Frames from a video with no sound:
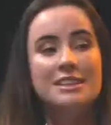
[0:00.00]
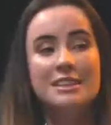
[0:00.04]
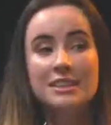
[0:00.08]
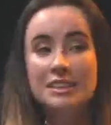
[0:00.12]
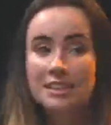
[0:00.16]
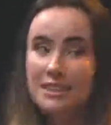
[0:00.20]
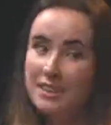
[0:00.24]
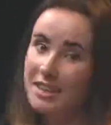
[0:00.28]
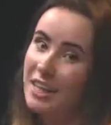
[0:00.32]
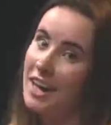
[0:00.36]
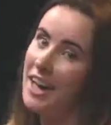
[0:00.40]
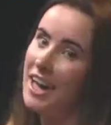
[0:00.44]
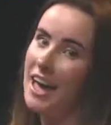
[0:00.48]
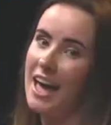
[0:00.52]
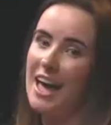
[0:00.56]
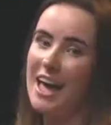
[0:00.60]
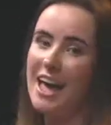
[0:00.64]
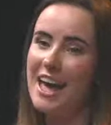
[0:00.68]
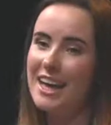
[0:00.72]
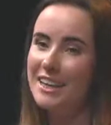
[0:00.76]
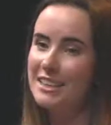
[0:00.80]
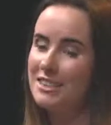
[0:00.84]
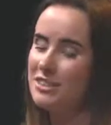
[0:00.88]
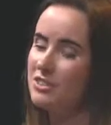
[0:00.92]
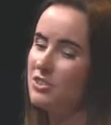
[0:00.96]
Yeah,
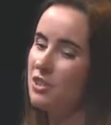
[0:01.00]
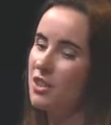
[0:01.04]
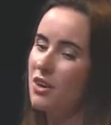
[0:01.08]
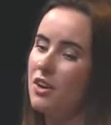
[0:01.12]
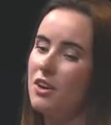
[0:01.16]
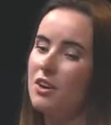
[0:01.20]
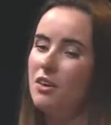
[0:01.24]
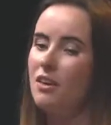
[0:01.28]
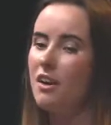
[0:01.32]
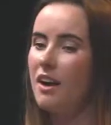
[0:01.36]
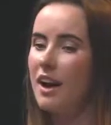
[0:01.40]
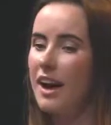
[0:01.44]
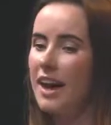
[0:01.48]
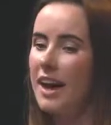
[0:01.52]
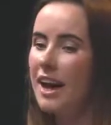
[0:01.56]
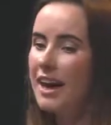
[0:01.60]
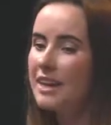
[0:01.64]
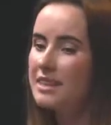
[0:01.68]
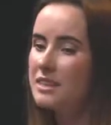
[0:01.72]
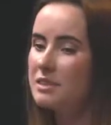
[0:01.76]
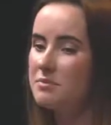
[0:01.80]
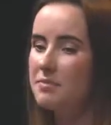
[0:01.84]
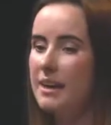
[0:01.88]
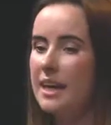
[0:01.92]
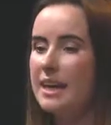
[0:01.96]
and so I
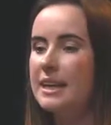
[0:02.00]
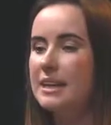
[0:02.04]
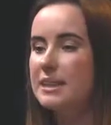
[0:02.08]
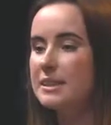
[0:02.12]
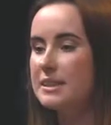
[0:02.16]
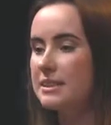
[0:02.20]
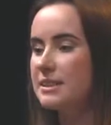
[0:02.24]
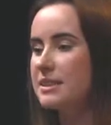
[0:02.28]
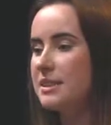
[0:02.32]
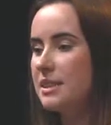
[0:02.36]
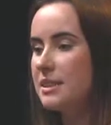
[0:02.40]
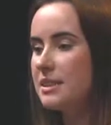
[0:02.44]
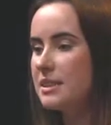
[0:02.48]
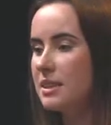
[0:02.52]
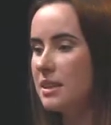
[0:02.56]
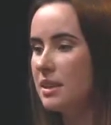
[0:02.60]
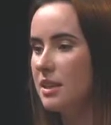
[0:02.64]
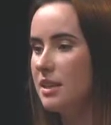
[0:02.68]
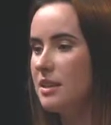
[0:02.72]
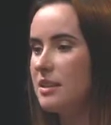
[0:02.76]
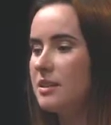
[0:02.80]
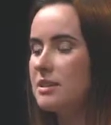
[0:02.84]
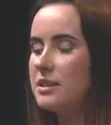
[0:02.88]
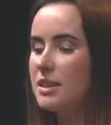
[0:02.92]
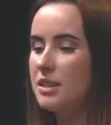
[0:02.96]
had to make a
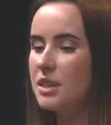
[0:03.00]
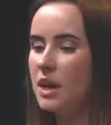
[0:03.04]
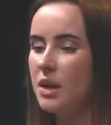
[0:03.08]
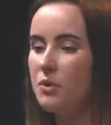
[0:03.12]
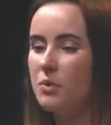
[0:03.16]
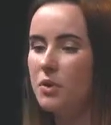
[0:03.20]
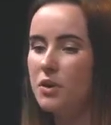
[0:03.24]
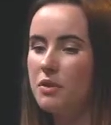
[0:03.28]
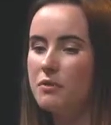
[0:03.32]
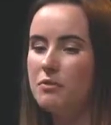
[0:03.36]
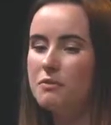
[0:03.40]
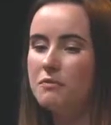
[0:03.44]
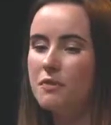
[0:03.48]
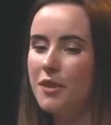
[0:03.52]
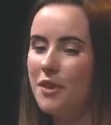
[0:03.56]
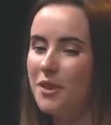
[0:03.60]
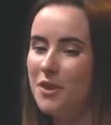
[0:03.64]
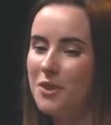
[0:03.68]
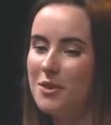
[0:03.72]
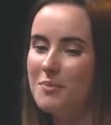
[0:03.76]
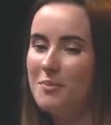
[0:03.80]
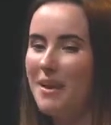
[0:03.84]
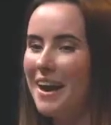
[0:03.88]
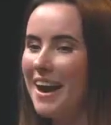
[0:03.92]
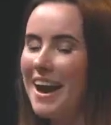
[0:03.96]
decision. Did I want to
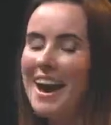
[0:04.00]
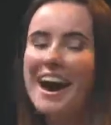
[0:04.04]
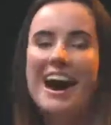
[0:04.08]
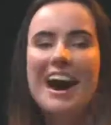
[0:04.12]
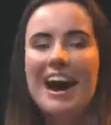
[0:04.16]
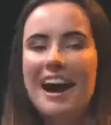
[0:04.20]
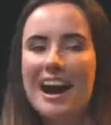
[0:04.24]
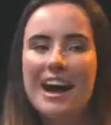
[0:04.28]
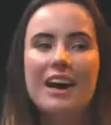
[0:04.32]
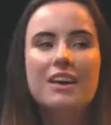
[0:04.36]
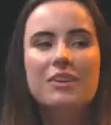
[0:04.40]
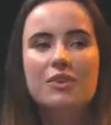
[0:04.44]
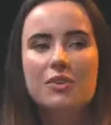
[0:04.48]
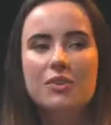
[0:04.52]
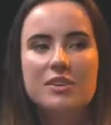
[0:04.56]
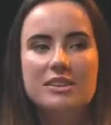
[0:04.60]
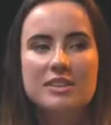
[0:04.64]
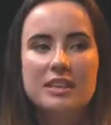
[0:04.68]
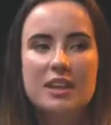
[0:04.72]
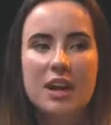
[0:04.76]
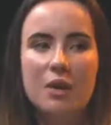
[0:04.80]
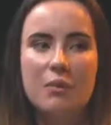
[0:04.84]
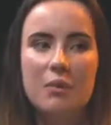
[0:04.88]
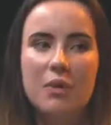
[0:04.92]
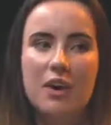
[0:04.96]
follow my heart, or
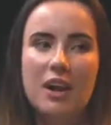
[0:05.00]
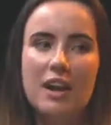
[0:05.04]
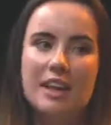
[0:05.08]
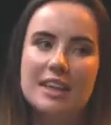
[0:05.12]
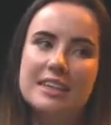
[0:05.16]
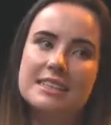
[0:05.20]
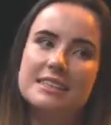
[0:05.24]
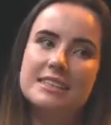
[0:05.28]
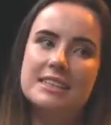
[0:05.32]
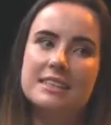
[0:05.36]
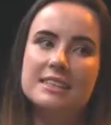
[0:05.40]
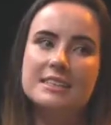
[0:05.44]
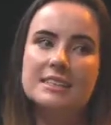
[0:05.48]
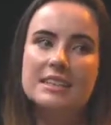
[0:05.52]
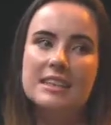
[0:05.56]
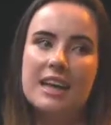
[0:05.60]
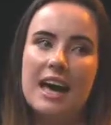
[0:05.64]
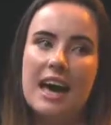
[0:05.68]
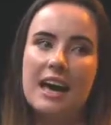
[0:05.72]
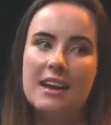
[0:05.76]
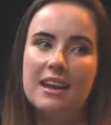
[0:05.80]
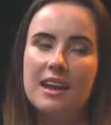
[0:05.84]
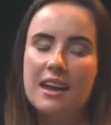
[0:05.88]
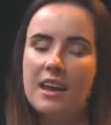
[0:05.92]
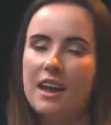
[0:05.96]
did I want to listen to
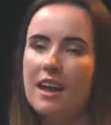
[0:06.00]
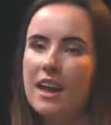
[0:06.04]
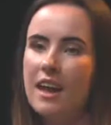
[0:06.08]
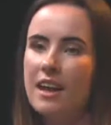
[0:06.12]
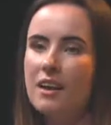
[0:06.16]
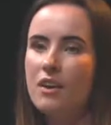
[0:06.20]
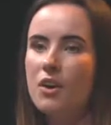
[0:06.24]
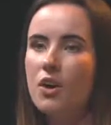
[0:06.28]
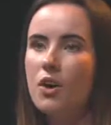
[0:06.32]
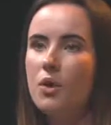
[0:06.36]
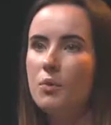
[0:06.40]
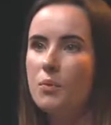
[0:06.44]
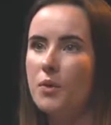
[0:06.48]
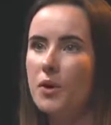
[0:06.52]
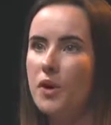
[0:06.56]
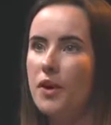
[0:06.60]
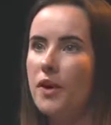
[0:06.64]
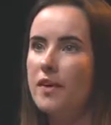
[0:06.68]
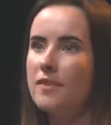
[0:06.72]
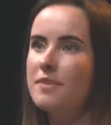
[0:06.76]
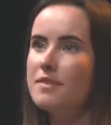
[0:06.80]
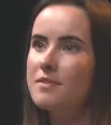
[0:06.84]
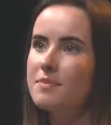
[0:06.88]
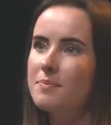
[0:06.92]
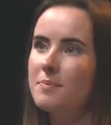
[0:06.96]
that and let her
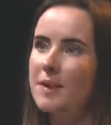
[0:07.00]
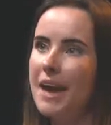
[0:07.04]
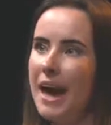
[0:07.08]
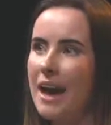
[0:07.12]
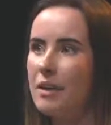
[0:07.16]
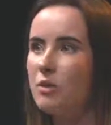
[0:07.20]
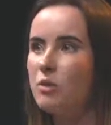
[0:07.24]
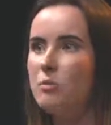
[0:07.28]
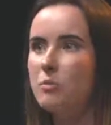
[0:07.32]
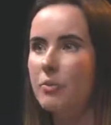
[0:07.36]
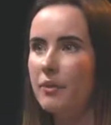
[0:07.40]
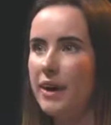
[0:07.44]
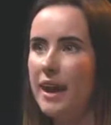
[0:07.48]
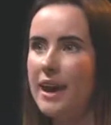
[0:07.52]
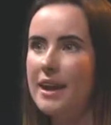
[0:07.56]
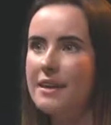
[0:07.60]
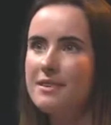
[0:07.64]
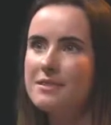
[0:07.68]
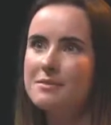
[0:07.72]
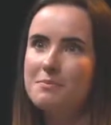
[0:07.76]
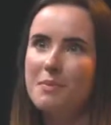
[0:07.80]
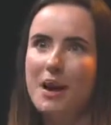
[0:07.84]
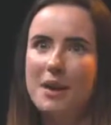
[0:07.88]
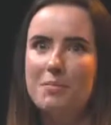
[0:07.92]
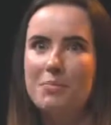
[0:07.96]
words cattle
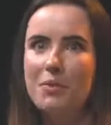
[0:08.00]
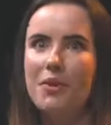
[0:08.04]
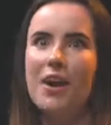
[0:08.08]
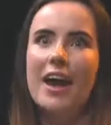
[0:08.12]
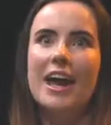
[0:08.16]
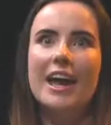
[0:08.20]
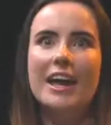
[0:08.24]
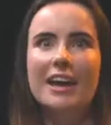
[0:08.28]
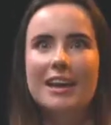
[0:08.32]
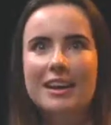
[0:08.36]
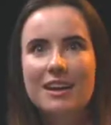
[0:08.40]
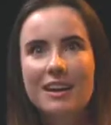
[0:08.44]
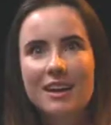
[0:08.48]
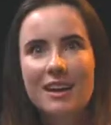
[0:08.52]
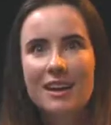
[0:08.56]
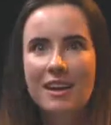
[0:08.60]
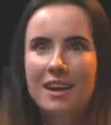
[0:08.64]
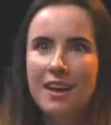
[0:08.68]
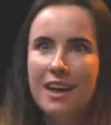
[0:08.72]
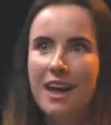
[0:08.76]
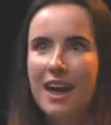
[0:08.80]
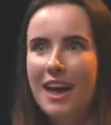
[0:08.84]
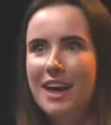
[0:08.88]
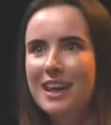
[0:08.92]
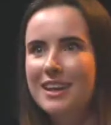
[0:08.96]
brand my brain
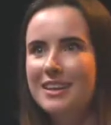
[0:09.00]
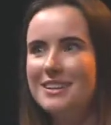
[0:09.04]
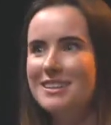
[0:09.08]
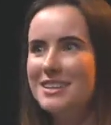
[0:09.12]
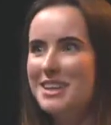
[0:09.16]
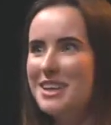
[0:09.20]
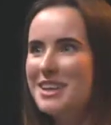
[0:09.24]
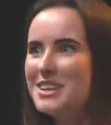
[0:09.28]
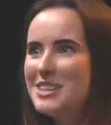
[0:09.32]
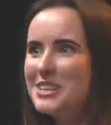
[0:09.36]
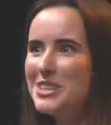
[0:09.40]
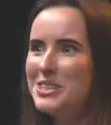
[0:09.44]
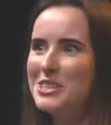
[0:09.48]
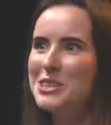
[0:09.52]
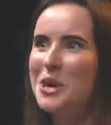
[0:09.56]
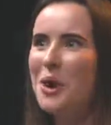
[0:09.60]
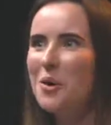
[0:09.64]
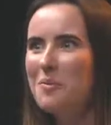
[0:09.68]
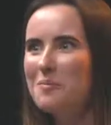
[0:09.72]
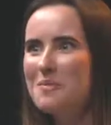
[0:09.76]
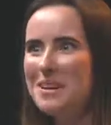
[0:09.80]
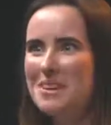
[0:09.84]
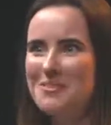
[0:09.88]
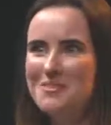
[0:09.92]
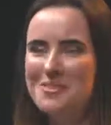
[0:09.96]
and
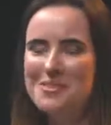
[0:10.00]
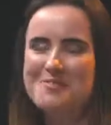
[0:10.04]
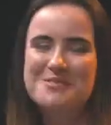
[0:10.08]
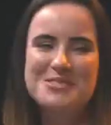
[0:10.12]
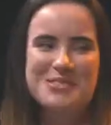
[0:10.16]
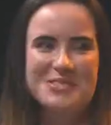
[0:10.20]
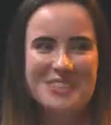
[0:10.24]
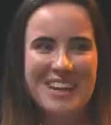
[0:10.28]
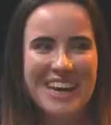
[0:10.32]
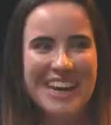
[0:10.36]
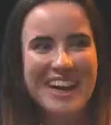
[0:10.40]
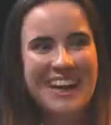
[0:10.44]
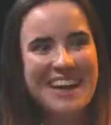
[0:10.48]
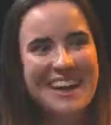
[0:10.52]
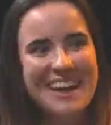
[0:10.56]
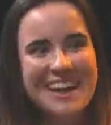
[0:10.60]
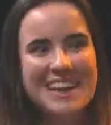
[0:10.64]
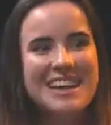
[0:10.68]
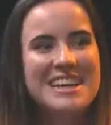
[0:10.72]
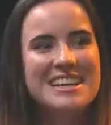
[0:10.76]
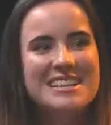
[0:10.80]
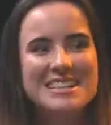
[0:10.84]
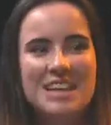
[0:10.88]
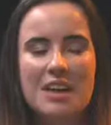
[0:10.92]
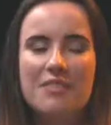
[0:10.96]
stop me from doing
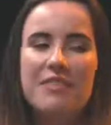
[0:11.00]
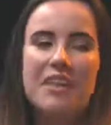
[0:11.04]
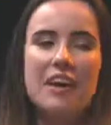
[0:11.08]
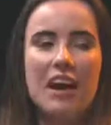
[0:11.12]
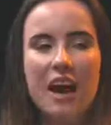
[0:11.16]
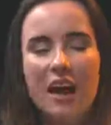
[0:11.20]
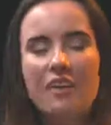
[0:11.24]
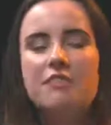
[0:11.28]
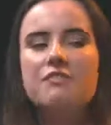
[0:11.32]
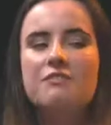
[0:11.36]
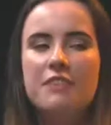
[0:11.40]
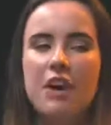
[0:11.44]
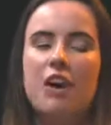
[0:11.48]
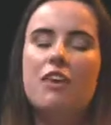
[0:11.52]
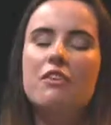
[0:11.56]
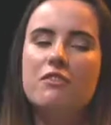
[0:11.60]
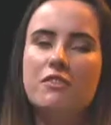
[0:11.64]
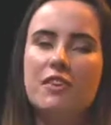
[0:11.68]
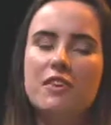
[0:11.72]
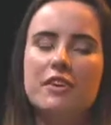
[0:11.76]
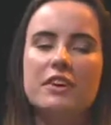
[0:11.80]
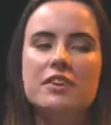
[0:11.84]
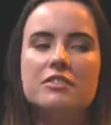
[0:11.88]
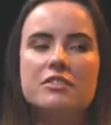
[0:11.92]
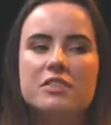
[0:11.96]
something I felt
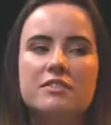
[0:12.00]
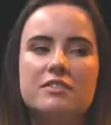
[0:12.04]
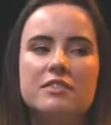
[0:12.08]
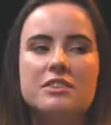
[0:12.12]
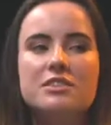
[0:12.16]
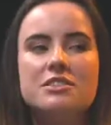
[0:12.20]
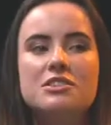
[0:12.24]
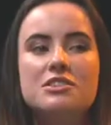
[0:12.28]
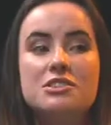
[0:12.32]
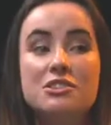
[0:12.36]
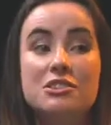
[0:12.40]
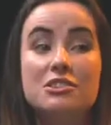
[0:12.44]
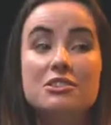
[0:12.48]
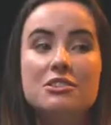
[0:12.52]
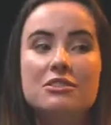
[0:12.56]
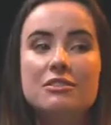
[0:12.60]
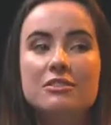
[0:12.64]
very driven to do?